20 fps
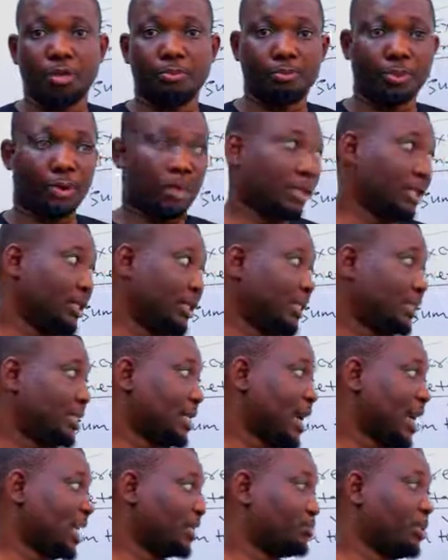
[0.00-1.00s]
But in
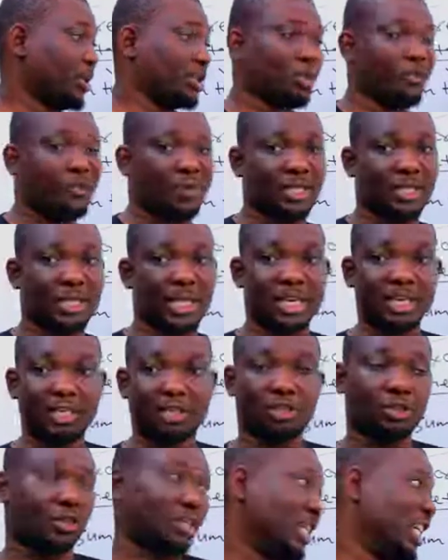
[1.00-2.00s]
this aspect of
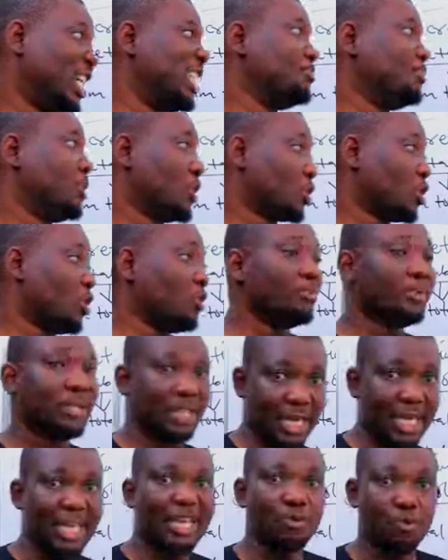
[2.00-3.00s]
excretion, it
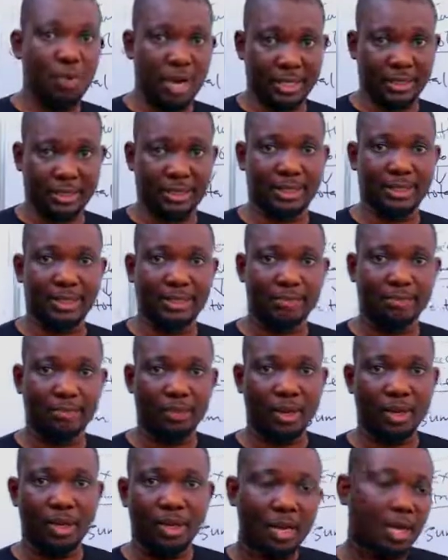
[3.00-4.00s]
becomes a waste.
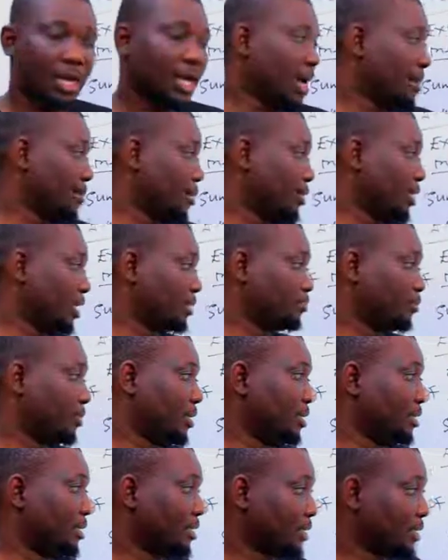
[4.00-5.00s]
I'm going to
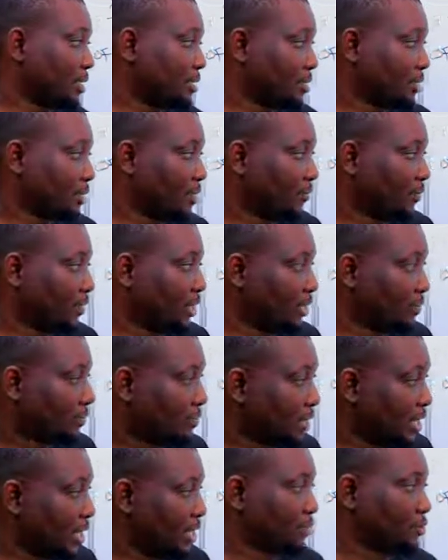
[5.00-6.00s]
explain the series of
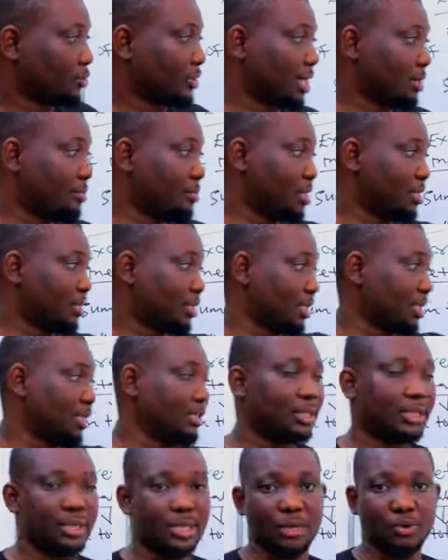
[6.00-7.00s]
reactions that makes
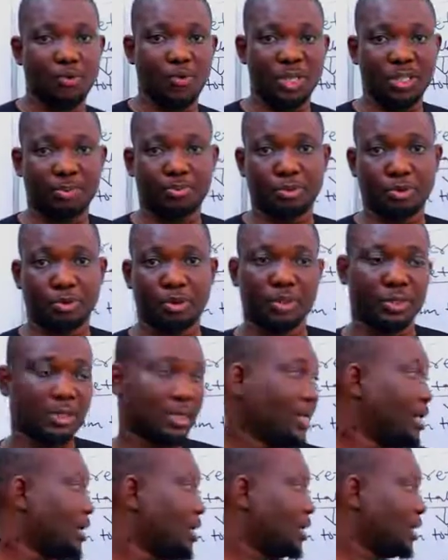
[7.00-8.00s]
it a waste
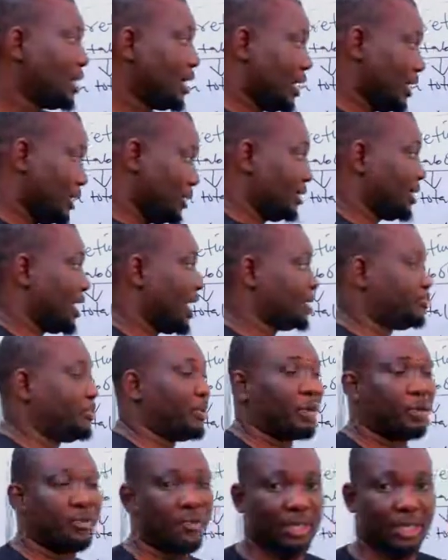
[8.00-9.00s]
product in the
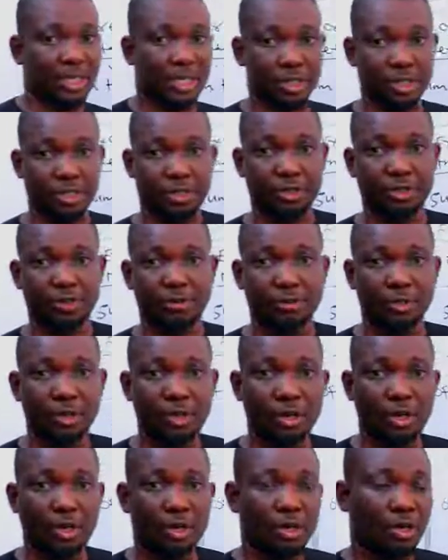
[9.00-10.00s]
aspect of excretion.
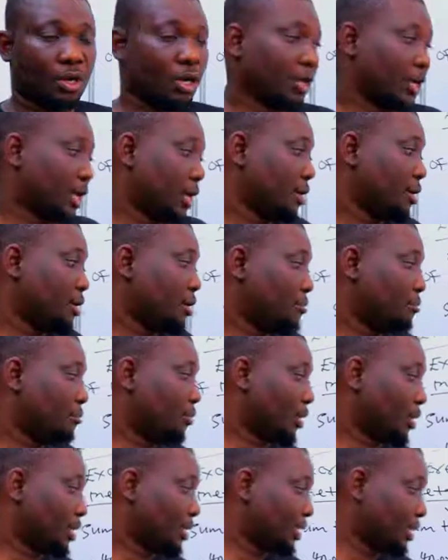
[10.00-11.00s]
Okay,
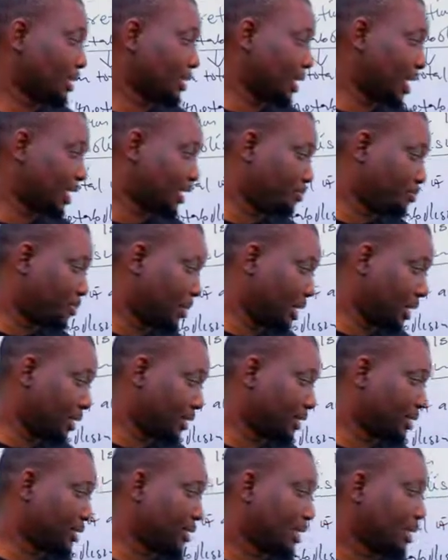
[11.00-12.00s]
but in this
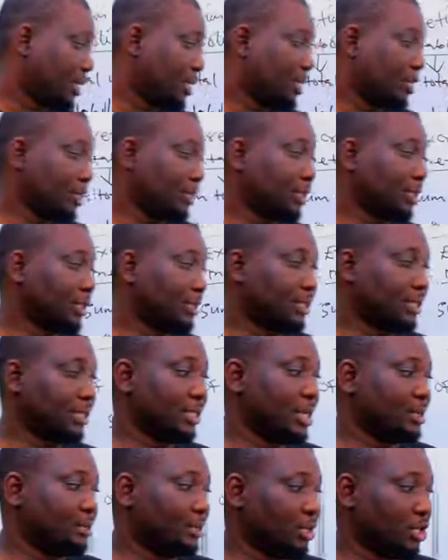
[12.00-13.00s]
aspect,
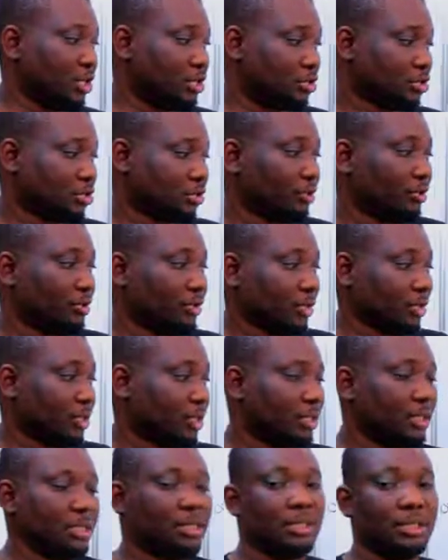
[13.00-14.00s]
deamination
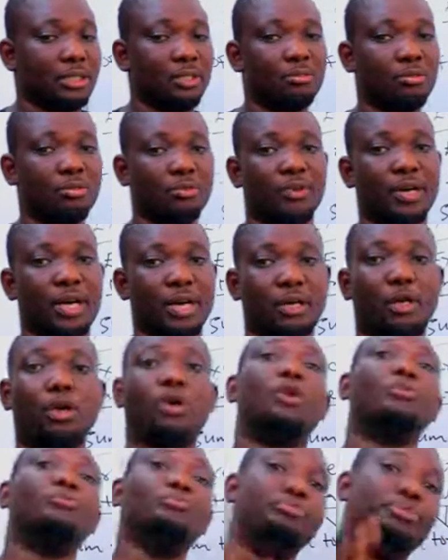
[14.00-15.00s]
is the removal
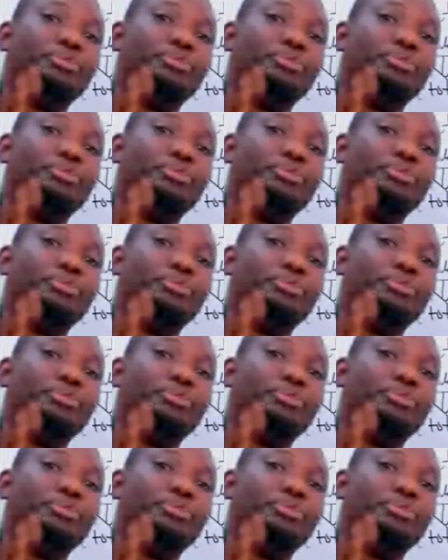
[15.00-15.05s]
or